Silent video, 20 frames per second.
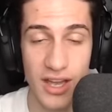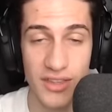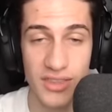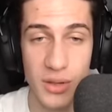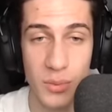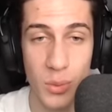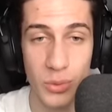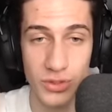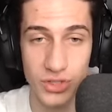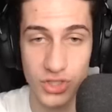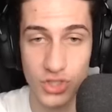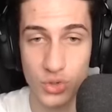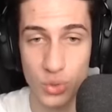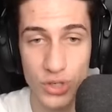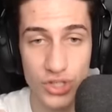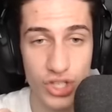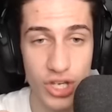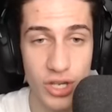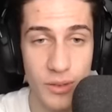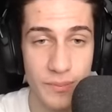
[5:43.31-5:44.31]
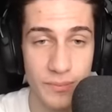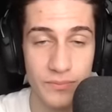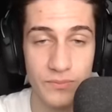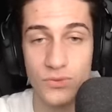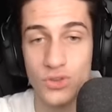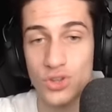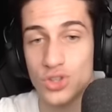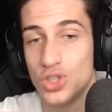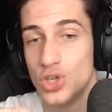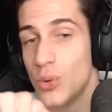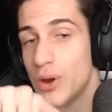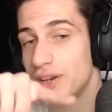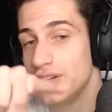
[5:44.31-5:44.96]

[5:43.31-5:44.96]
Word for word: Then we will switch it to